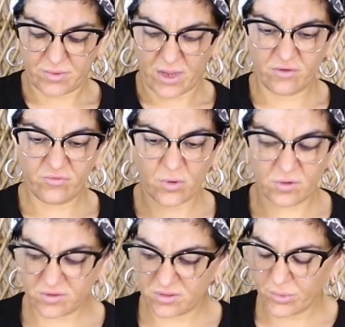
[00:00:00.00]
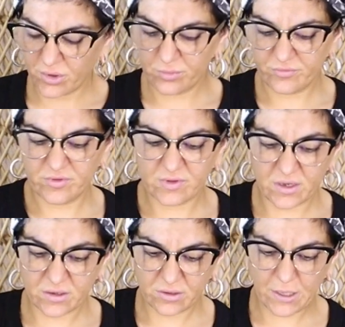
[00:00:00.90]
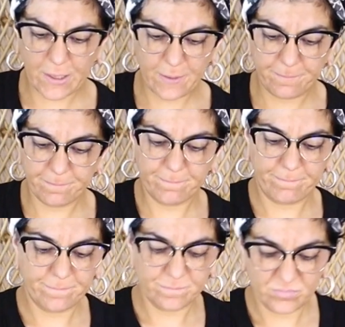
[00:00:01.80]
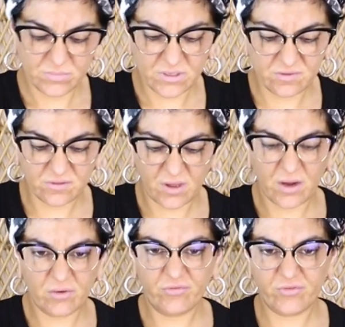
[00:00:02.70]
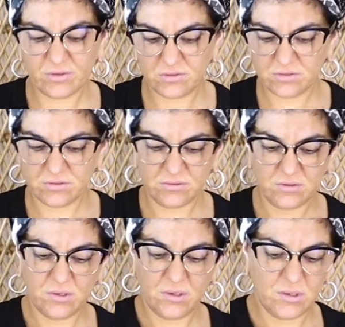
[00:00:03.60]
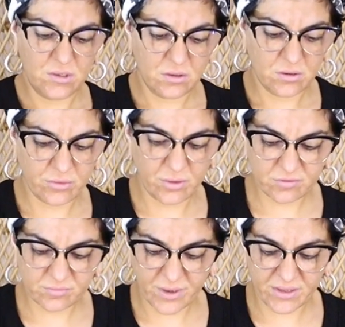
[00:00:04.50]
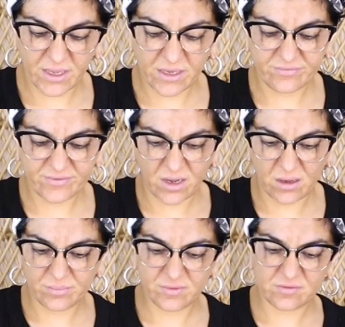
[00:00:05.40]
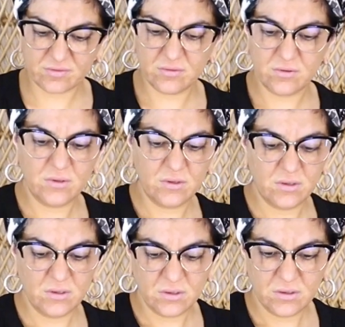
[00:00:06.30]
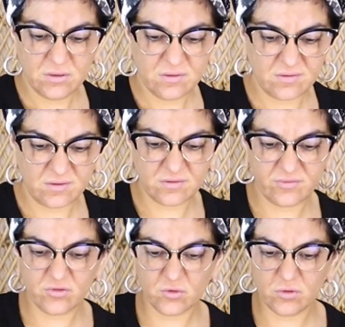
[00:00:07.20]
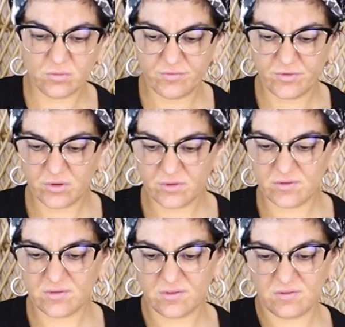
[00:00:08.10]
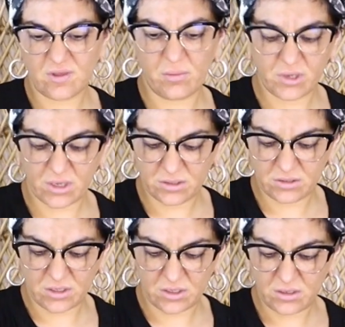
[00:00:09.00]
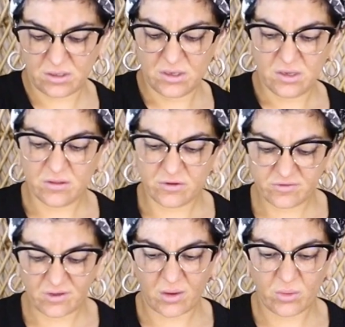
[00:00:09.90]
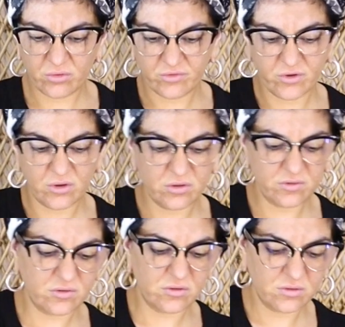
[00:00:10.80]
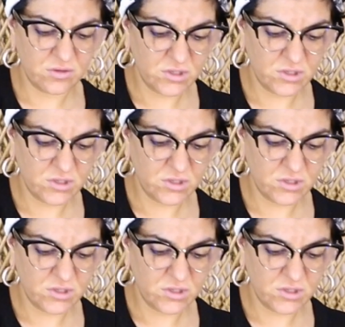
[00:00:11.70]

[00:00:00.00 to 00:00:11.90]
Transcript: 8 of Wands at the bottom of the deck, okay. There's the Hierophant, crossed by the 8 of Cups. 6 of Swords reversed, it's the same card there. There's Tower reversed.